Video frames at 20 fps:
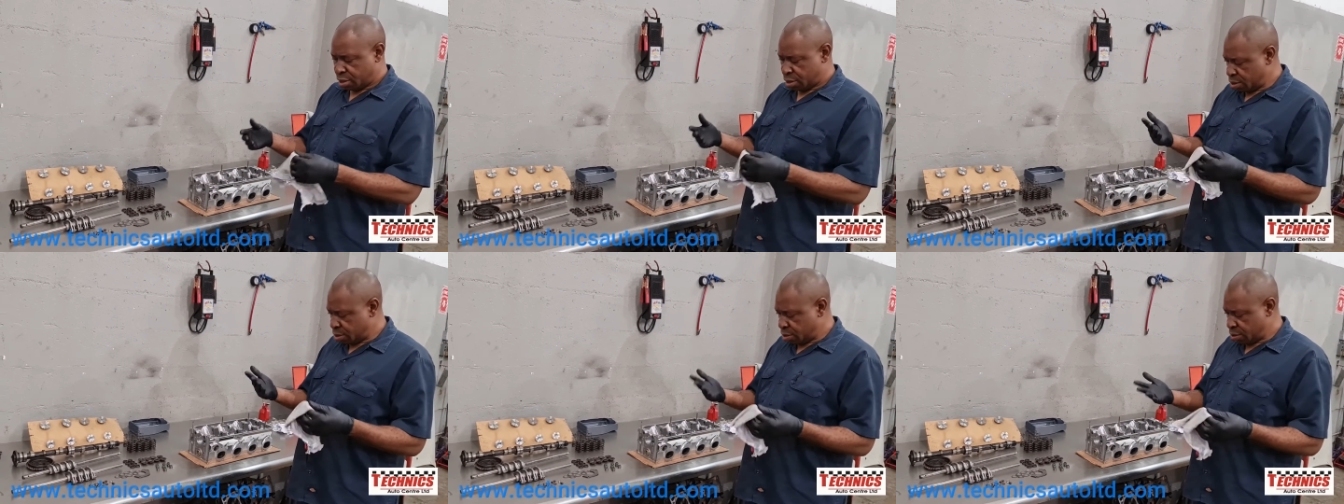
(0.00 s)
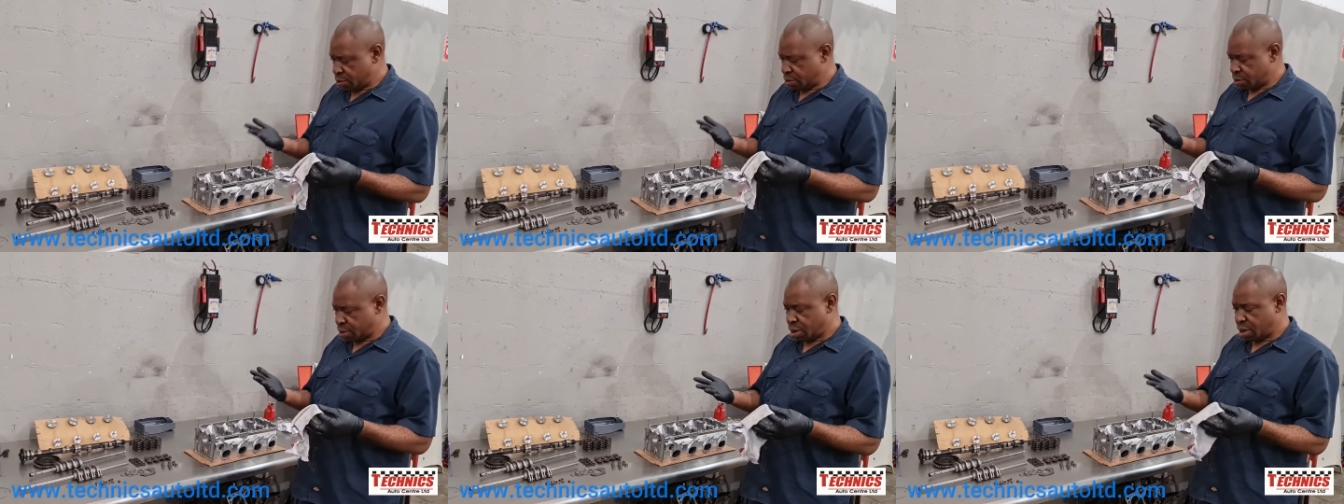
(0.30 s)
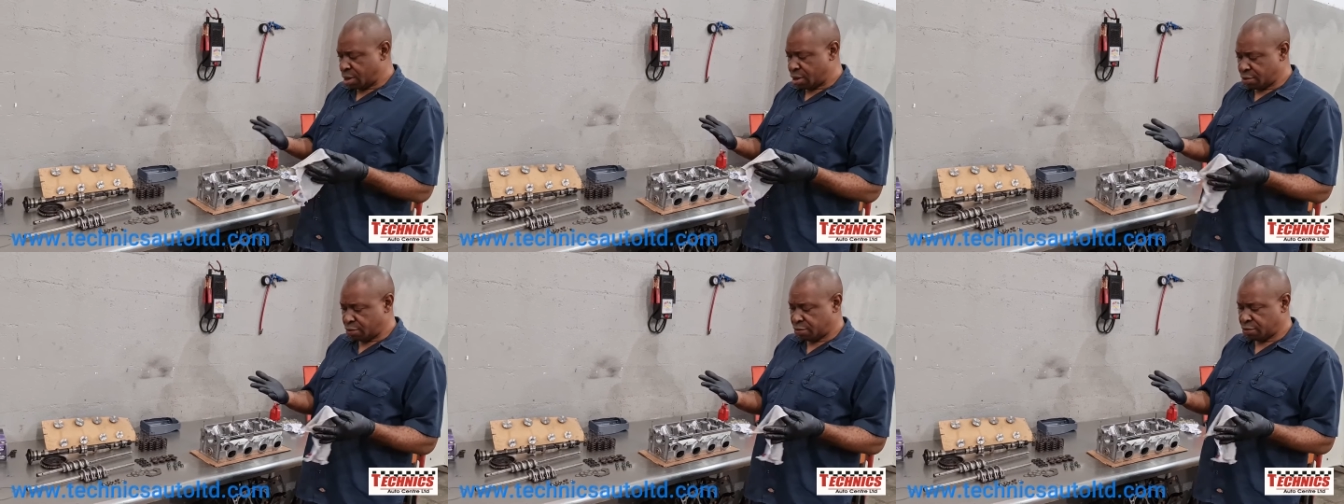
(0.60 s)
you know,
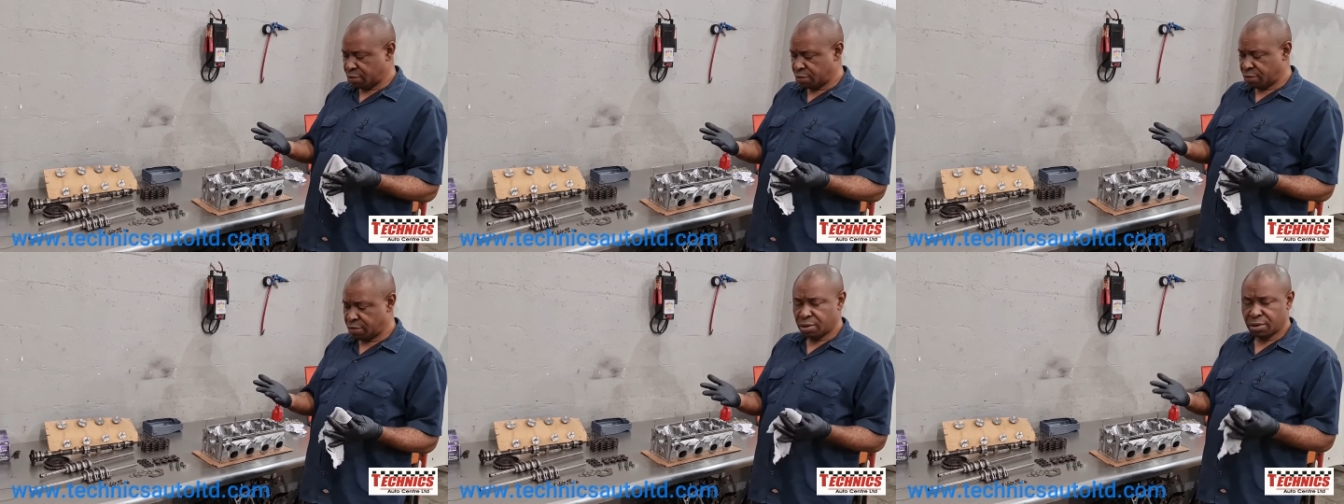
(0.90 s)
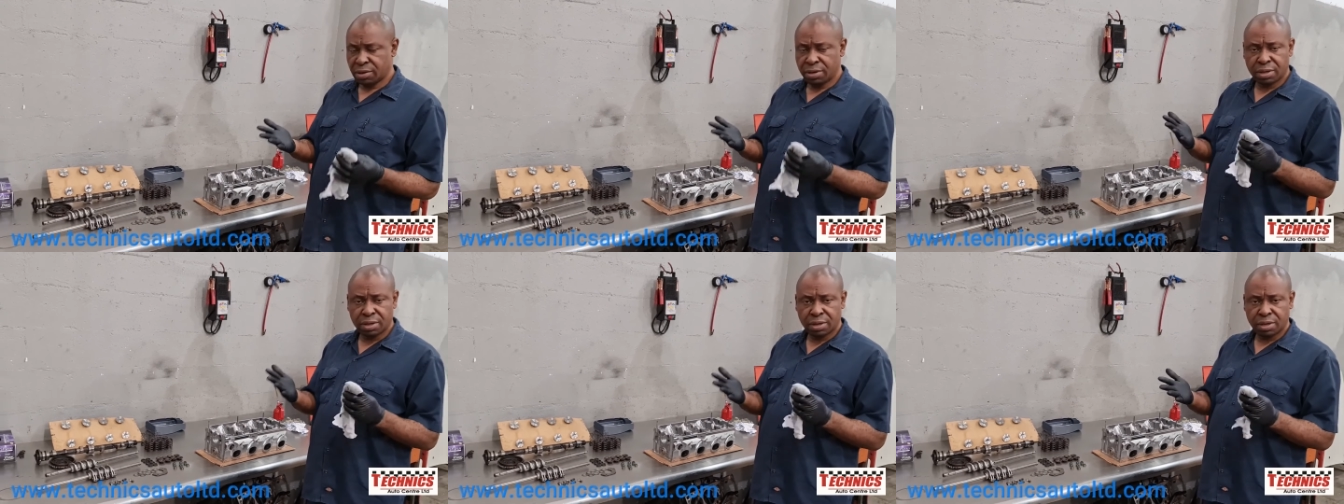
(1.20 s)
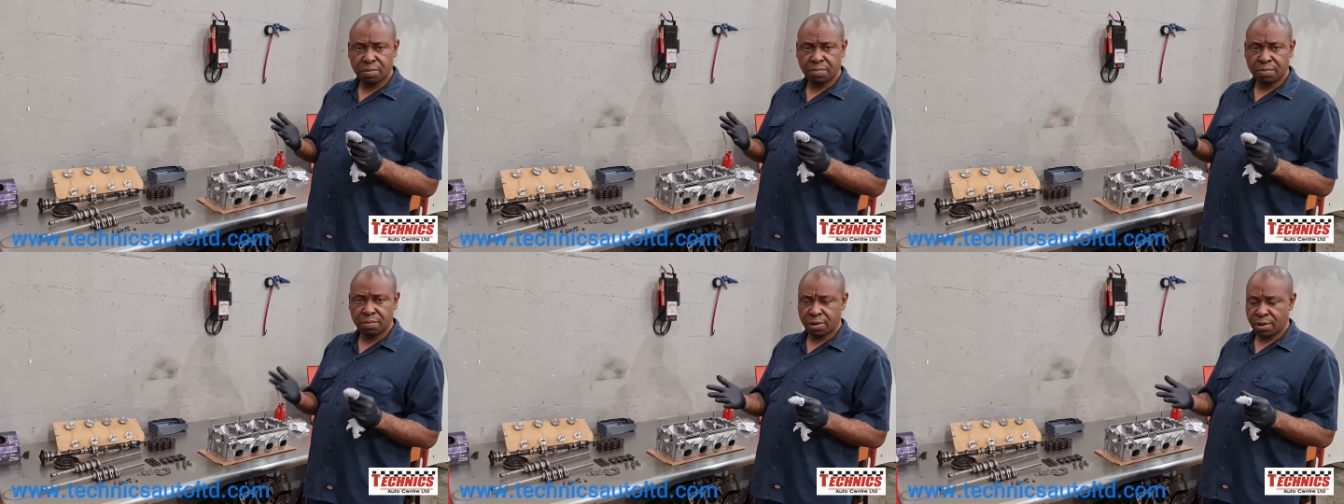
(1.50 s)
consistently
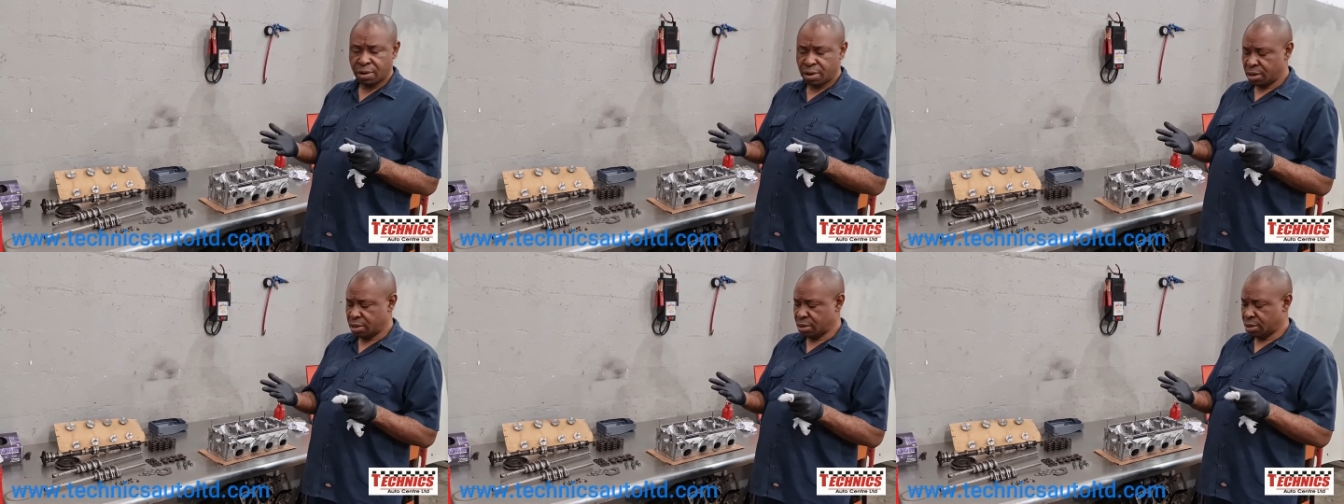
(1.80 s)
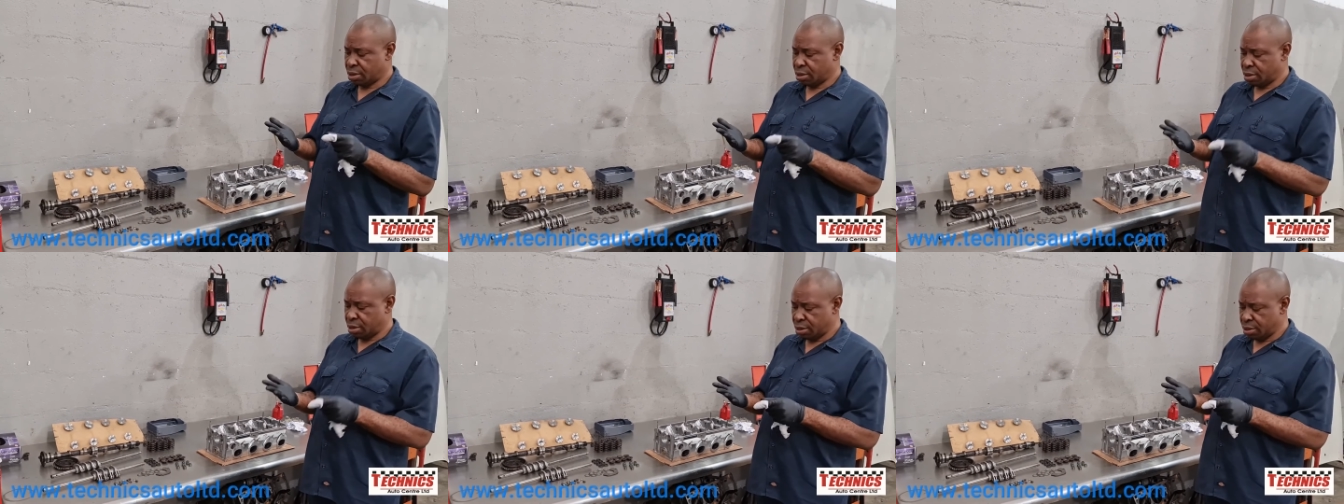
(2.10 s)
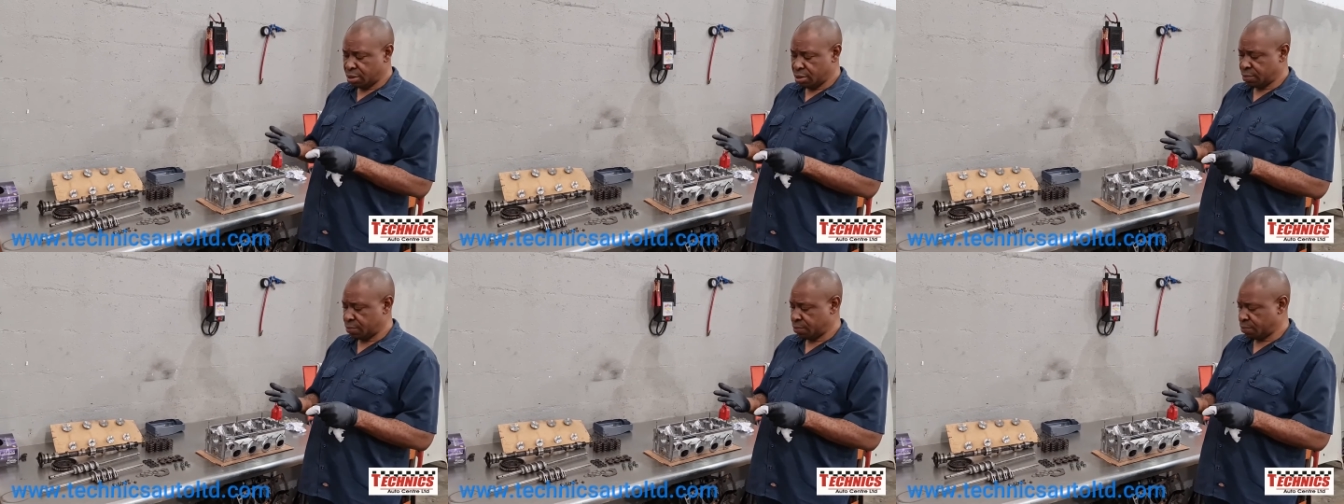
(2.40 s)
keep your hand
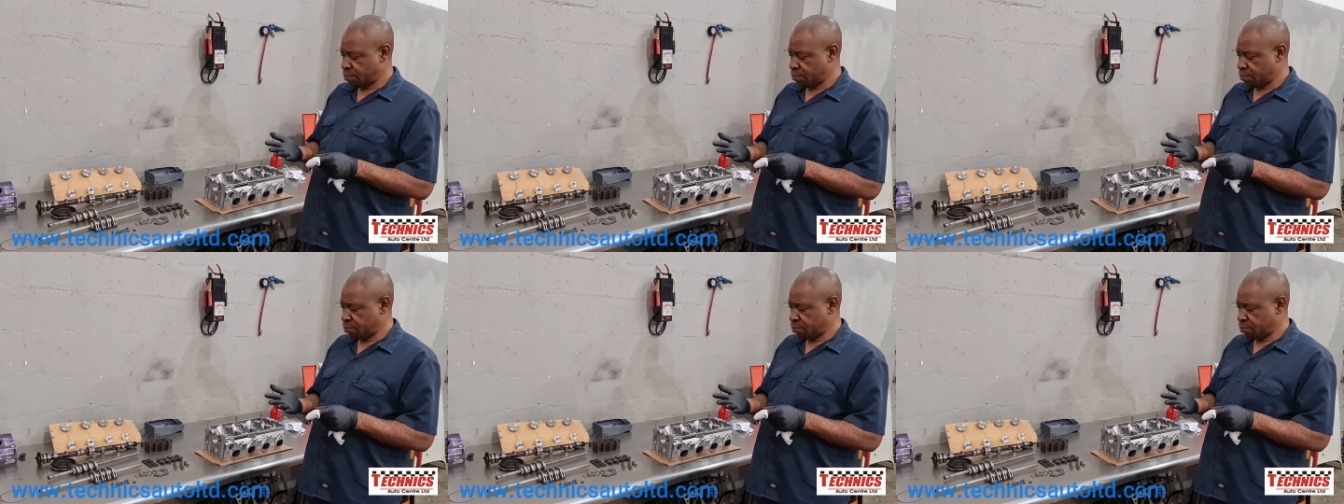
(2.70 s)
clean